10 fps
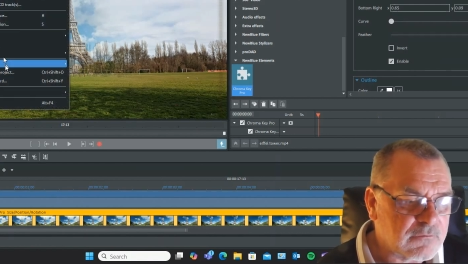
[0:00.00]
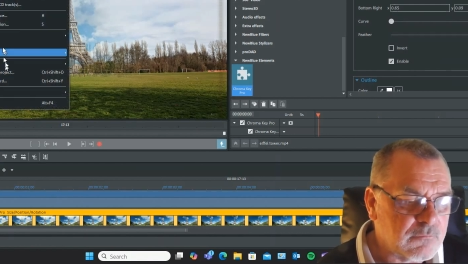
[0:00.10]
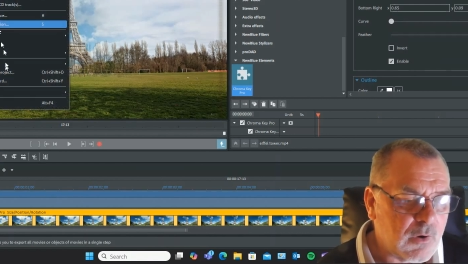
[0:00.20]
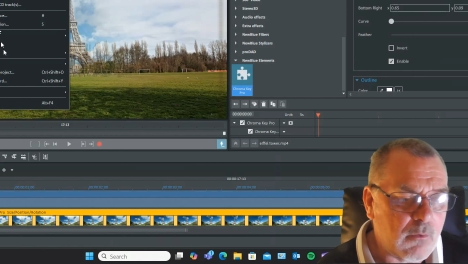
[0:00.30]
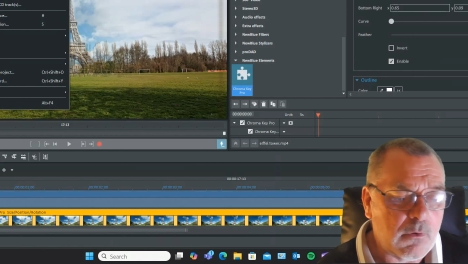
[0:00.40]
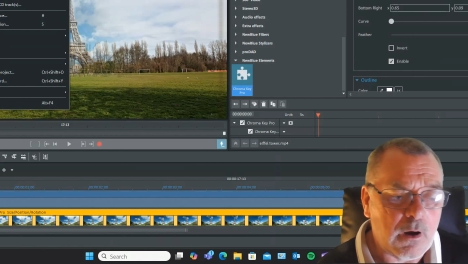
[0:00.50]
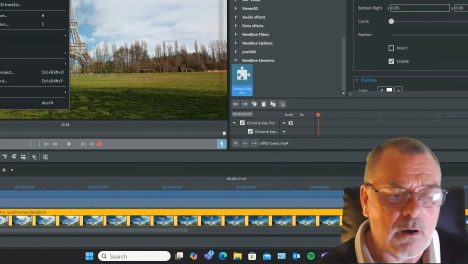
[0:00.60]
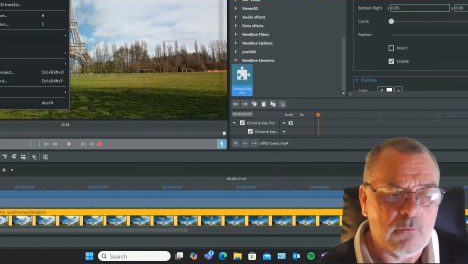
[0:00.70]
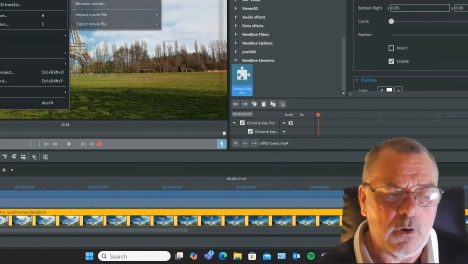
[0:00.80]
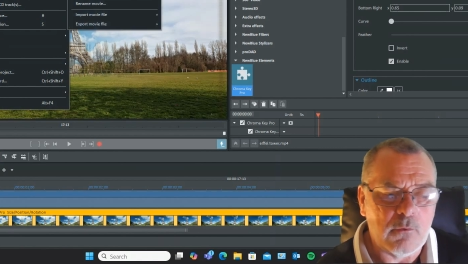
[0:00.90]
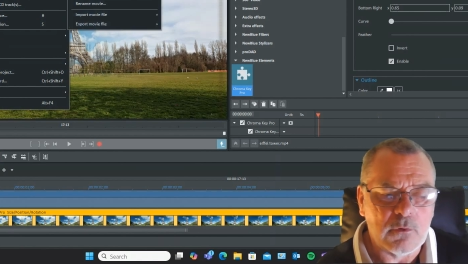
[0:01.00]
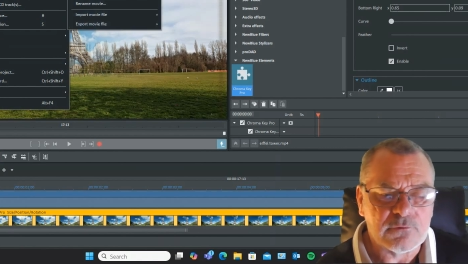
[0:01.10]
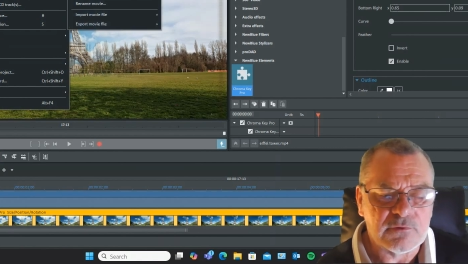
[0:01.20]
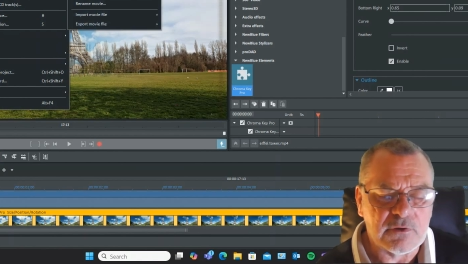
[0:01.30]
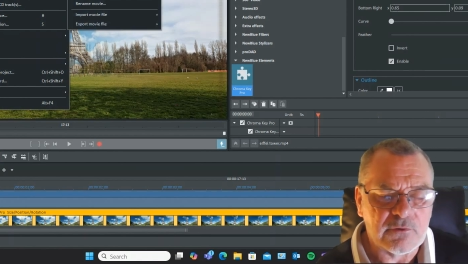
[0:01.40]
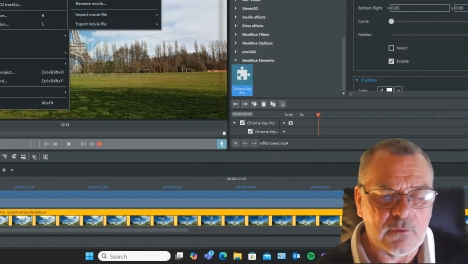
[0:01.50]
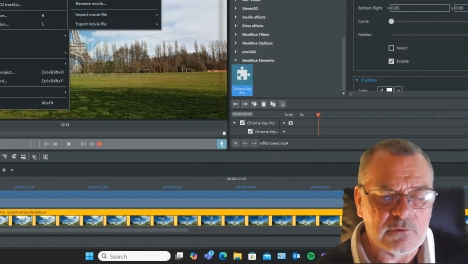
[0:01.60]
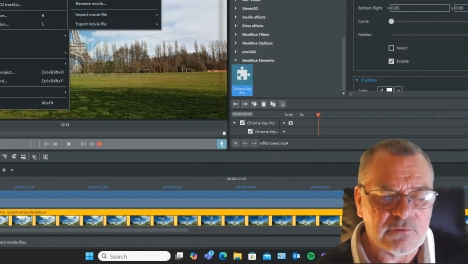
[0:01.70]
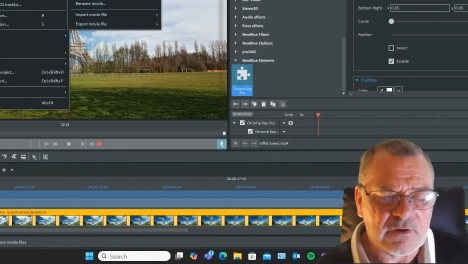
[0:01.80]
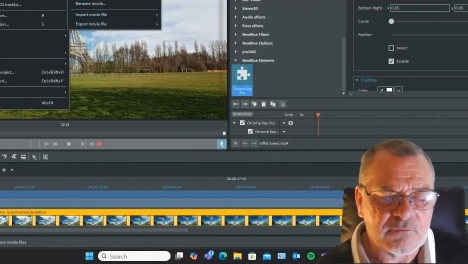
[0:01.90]
what I want to do is I
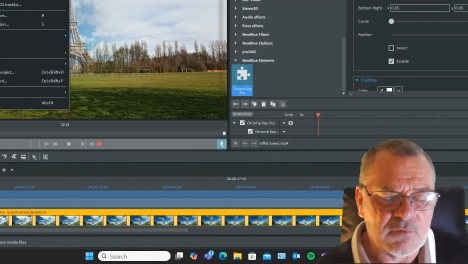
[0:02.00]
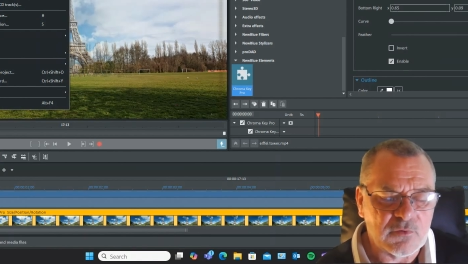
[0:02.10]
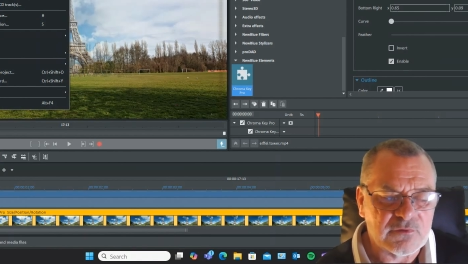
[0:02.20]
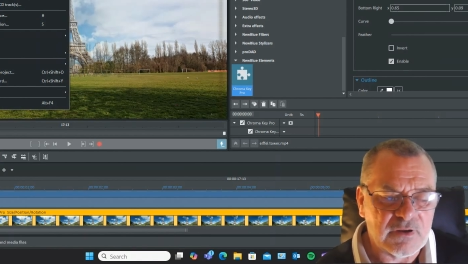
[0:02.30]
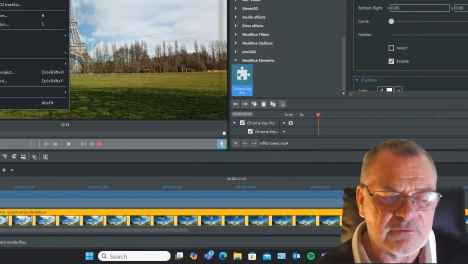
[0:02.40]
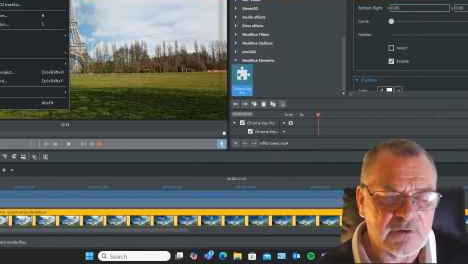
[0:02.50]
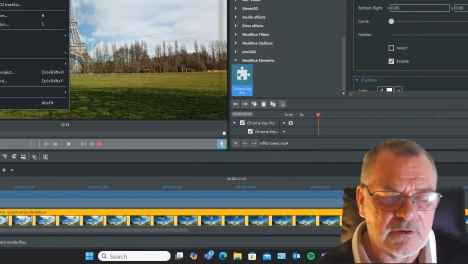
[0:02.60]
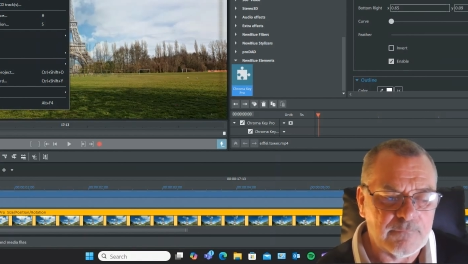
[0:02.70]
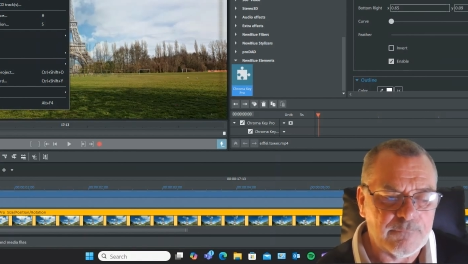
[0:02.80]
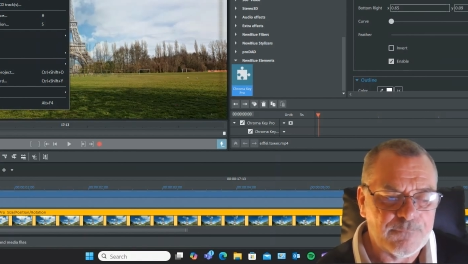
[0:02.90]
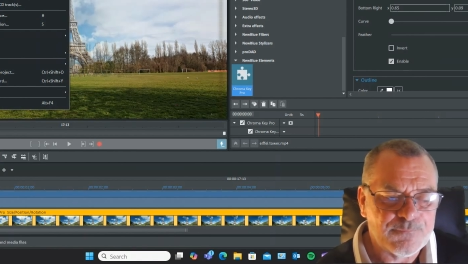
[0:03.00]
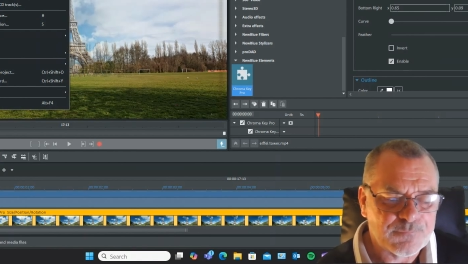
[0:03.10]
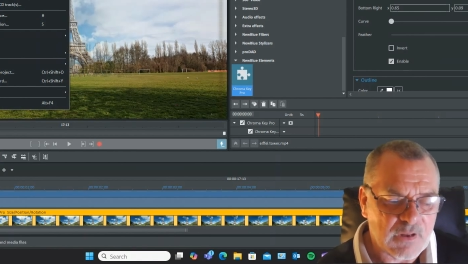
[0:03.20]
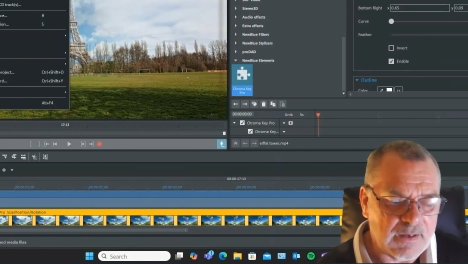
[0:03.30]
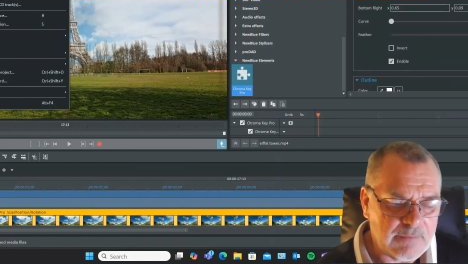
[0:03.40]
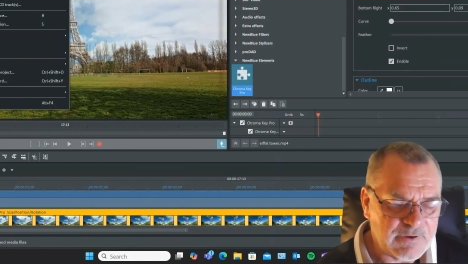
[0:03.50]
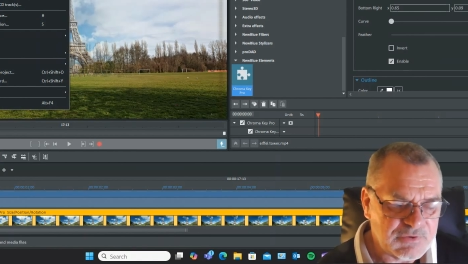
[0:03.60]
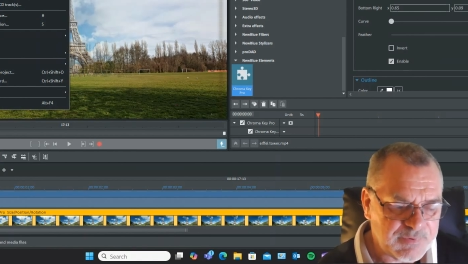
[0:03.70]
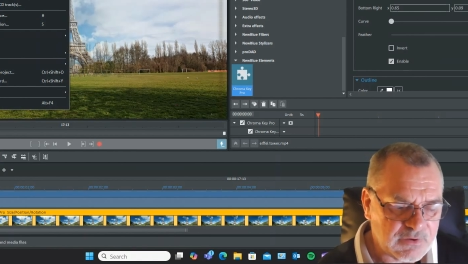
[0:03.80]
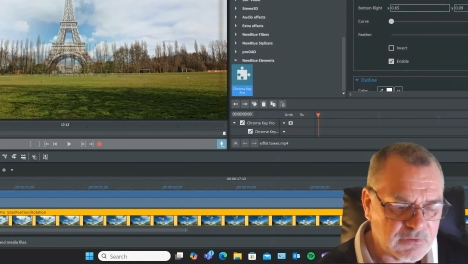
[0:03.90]
want to export it as an
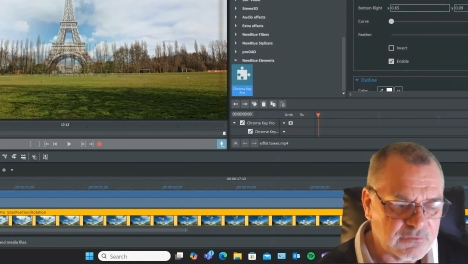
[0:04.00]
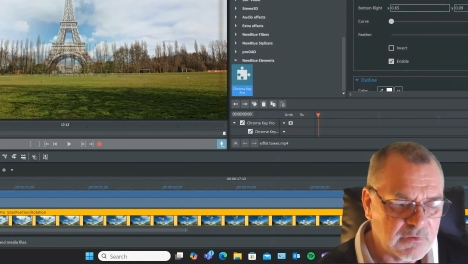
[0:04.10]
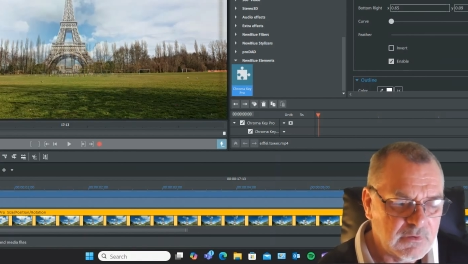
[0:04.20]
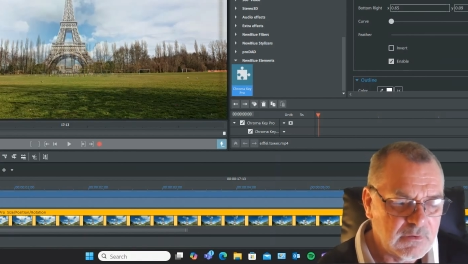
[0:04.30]
image, because